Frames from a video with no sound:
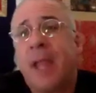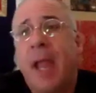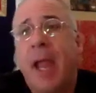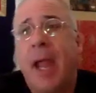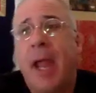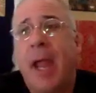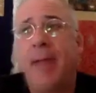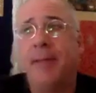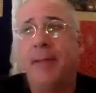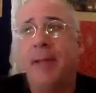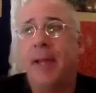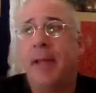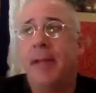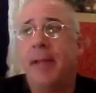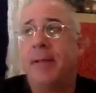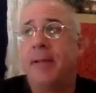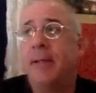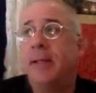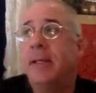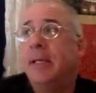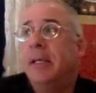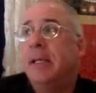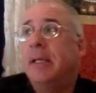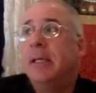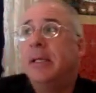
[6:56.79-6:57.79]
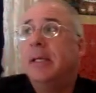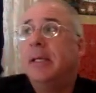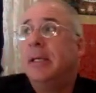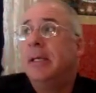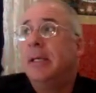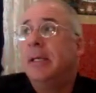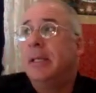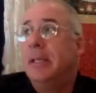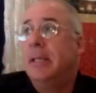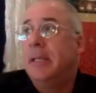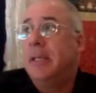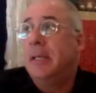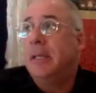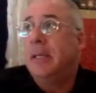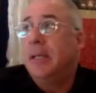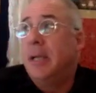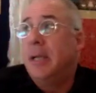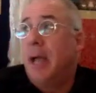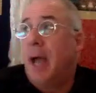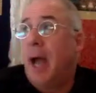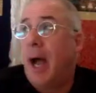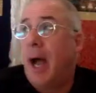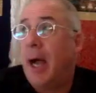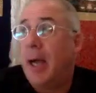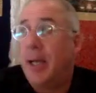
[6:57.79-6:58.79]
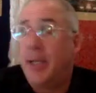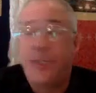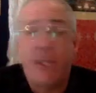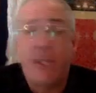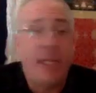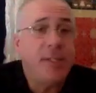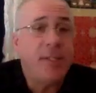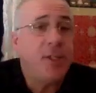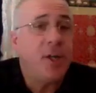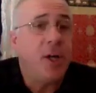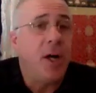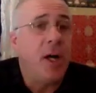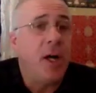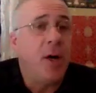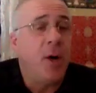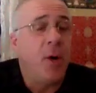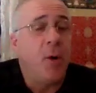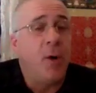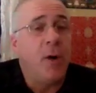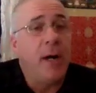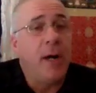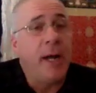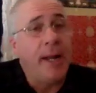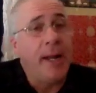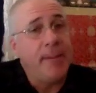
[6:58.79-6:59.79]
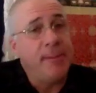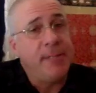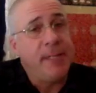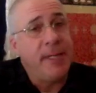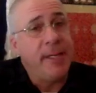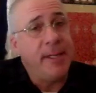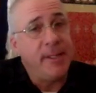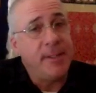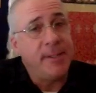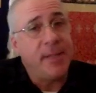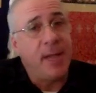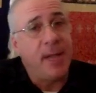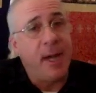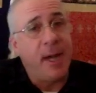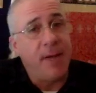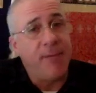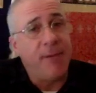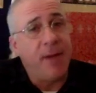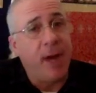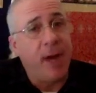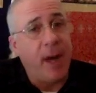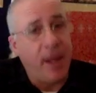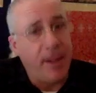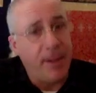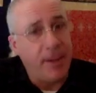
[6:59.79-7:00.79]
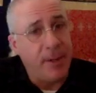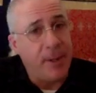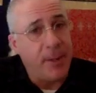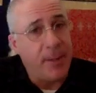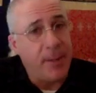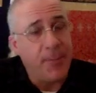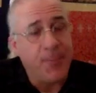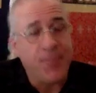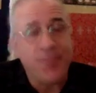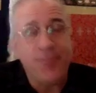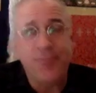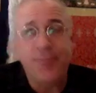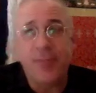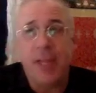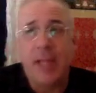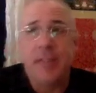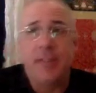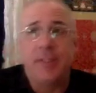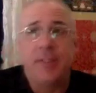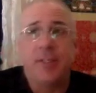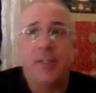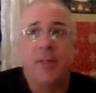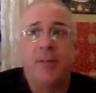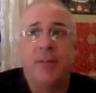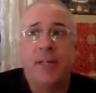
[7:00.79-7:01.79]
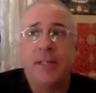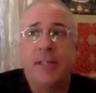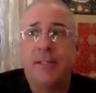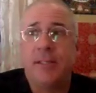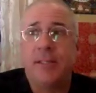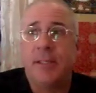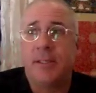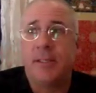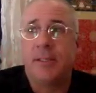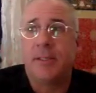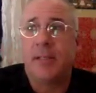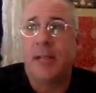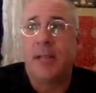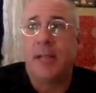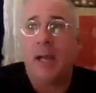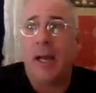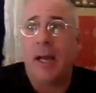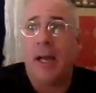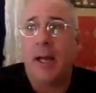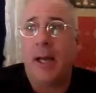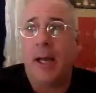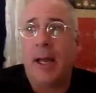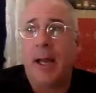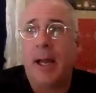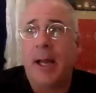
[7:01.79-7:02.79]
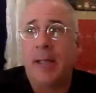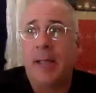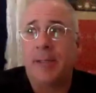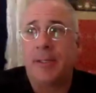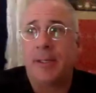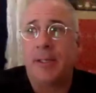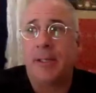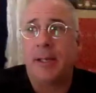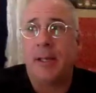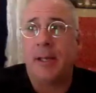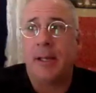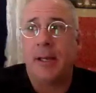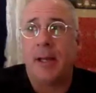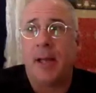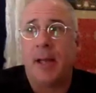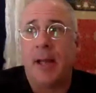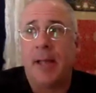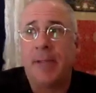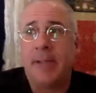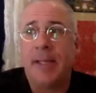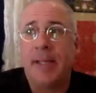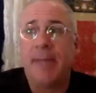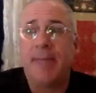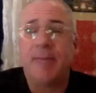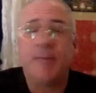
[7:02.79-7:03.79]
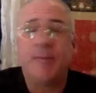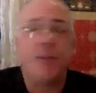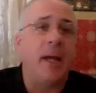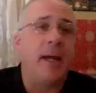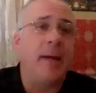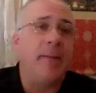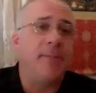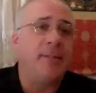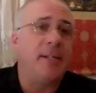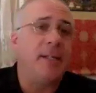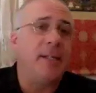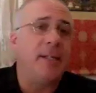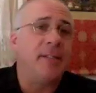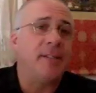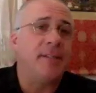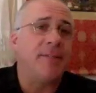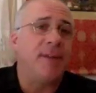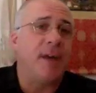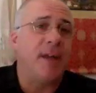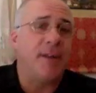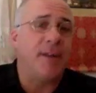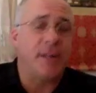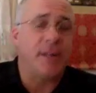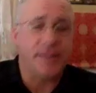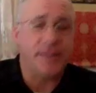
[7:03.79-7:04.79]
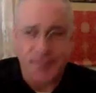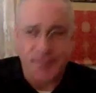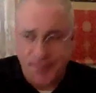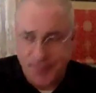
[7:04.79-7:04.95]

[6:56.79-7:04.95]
And then Shentong, or emptiness of other. And so this is as an idea of emptiness of other.